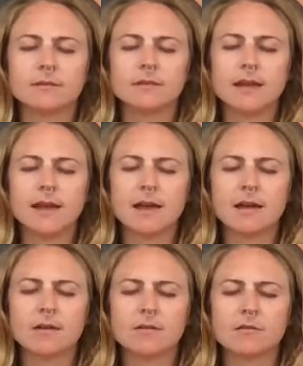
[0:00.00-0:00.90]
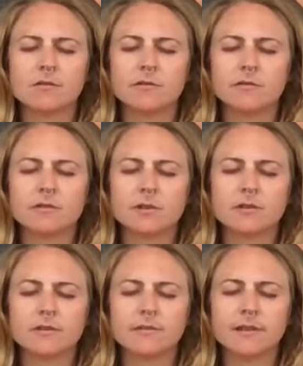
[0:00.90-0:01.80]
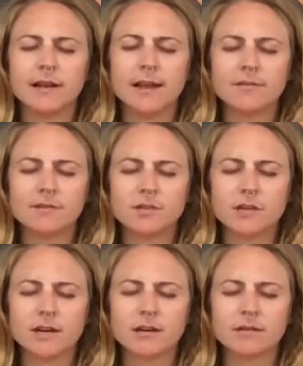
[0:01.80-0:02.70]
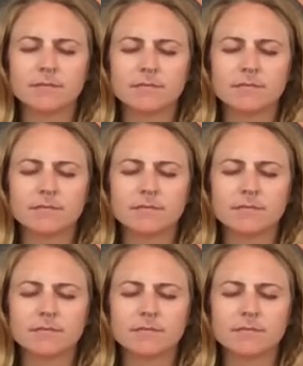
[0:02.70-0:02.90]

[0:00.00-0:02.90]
down the front of the left shin,